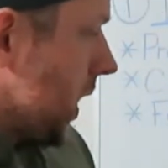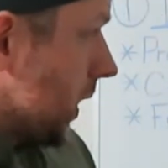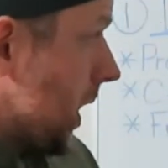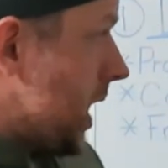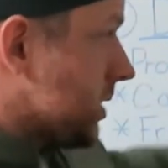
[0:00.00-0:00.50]

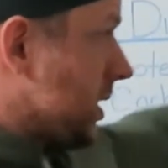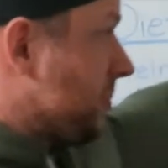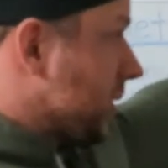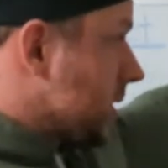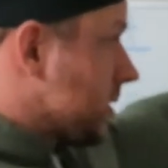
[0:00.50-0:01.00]
And last, and I
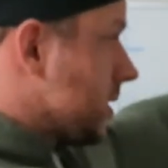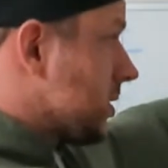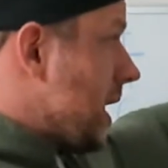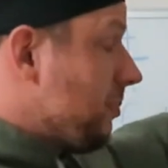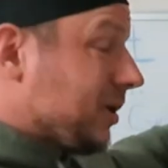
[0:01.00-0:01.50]
put this at
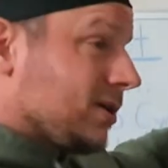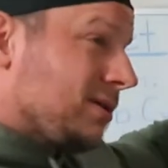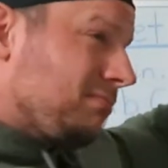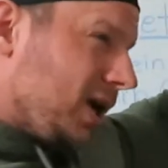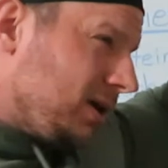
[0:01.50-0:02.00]
the top because
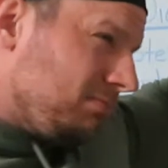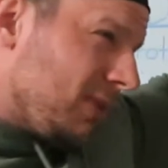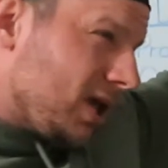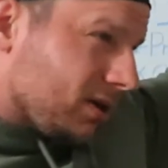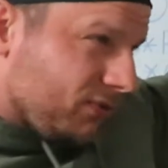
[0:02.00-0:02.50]
it might
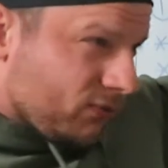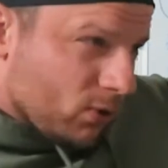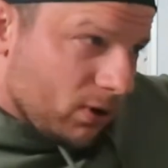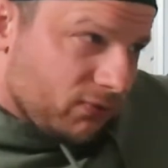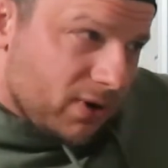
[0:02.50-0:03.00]
make a
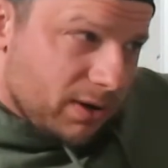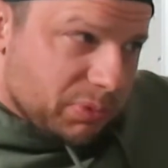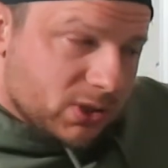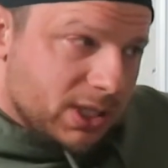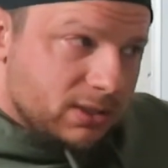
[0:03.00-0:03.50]
4 or
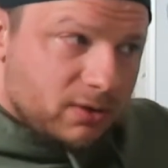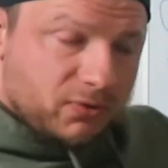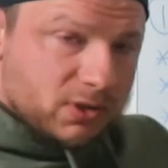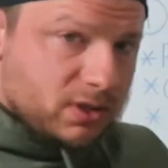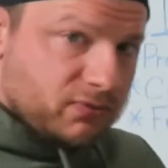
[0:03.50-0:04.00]
5%
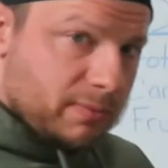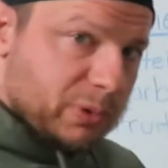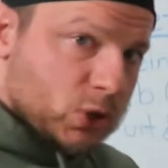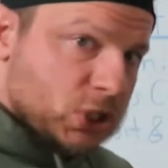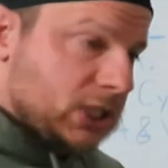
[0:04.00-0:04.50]
difference if
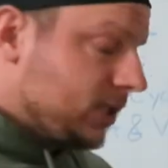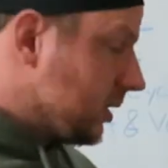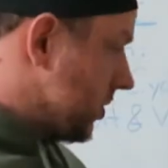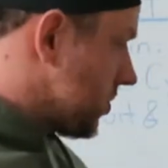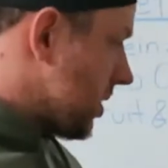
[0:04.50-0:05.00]
I'm pushing
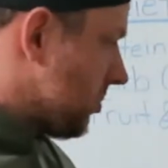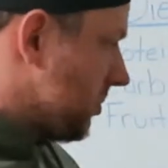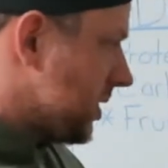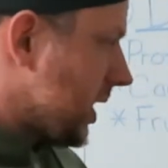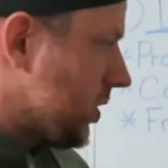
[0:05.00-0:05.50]
it, is
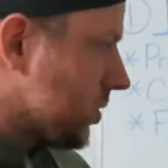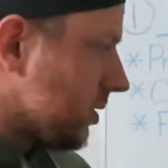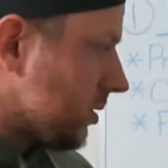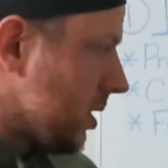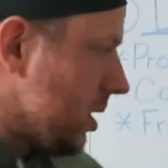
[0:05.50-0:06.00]

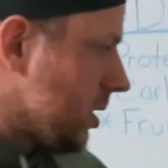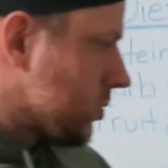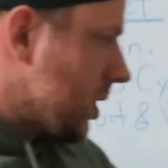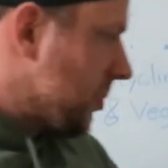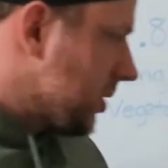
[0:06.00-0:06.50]
supplementation.
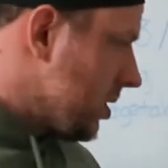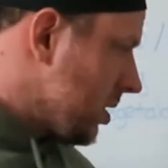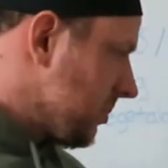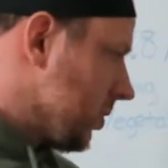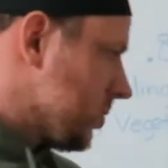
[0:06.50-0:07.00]
So I put
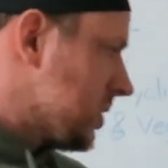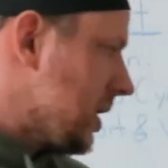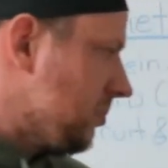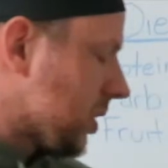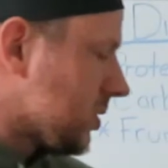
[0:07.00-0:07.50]
Doug Miller's
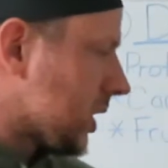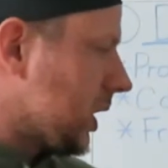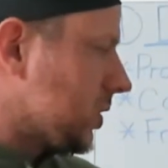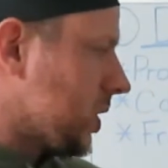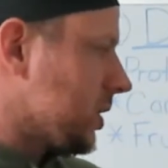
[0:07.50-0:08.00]
name because I
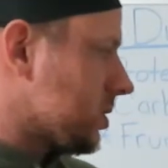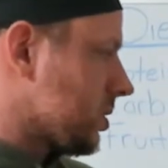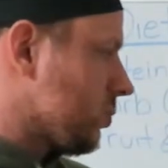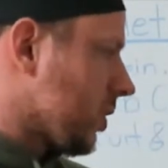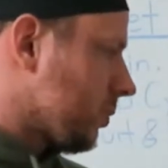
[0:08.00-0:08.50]
got a chance
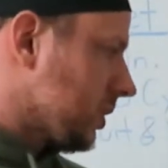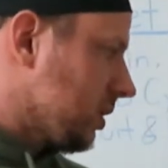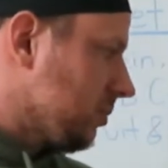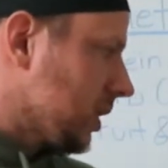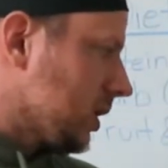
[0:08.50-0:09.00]
to work with
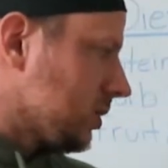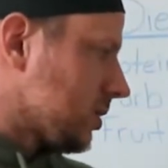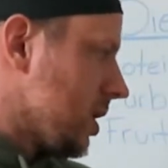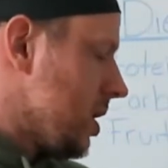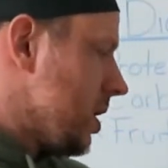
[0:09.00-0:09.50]
him at
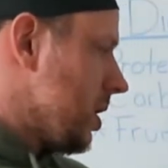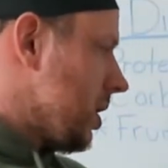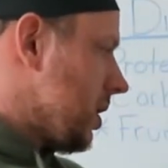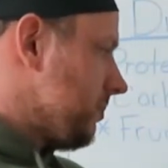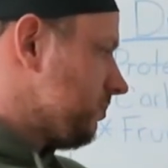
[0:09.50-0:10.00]
his,
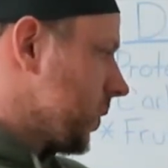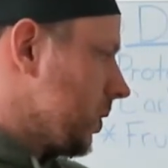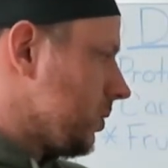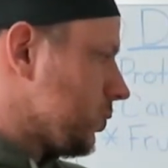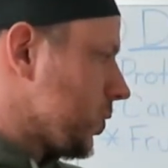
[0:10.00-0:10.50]

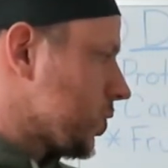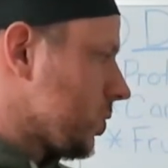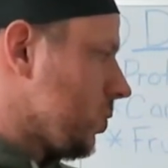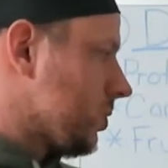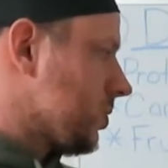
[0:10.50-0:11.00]

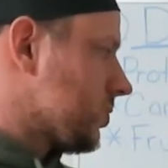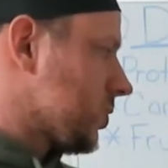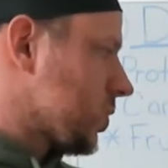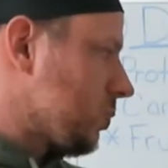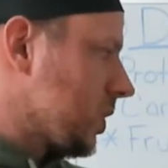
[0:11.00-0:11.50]
nutrition
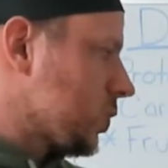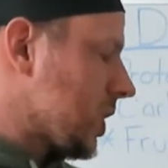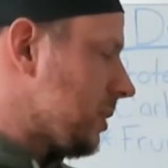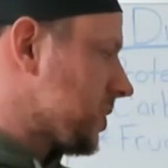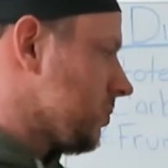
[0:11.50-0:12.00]
corners, one of the
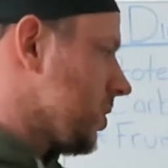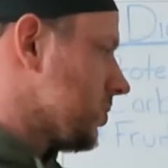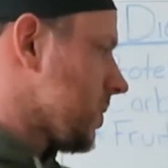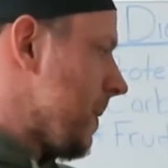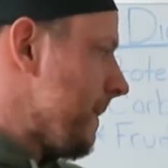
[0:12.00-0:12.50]
shops he
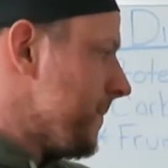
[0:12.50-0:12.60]
runs,